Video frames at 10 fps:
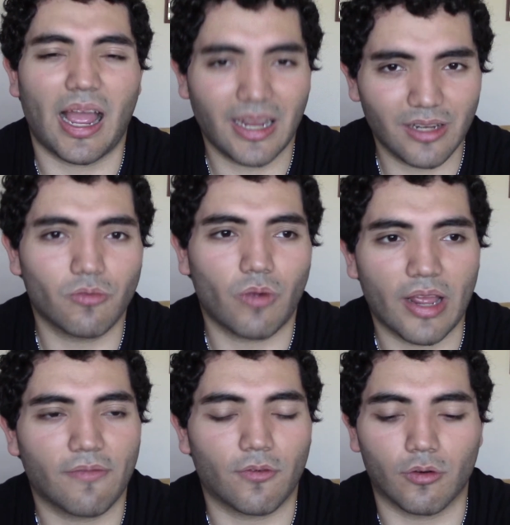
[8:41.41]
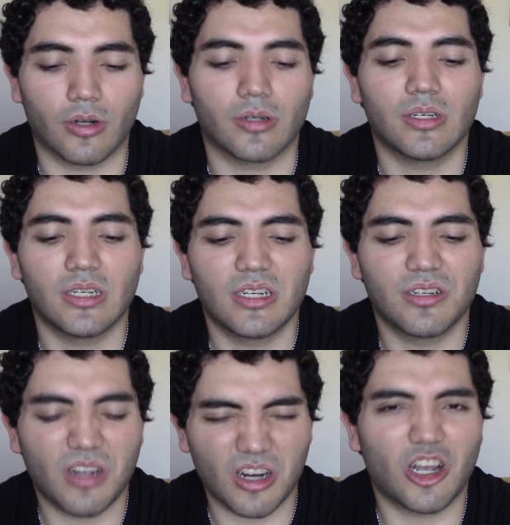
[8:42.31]
I can wait for
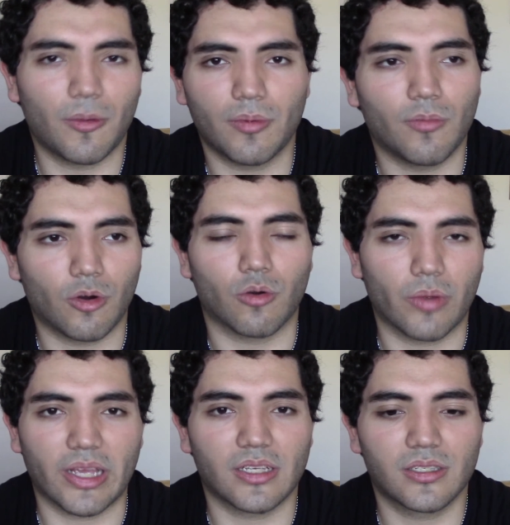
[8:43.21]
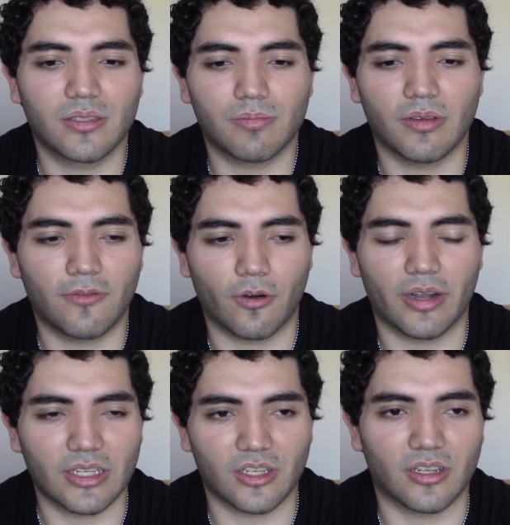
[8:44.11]
a couple more weeks before
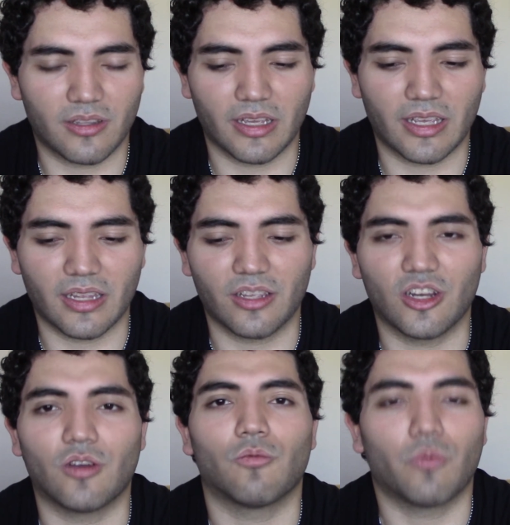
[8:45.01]
I start thinking, you know,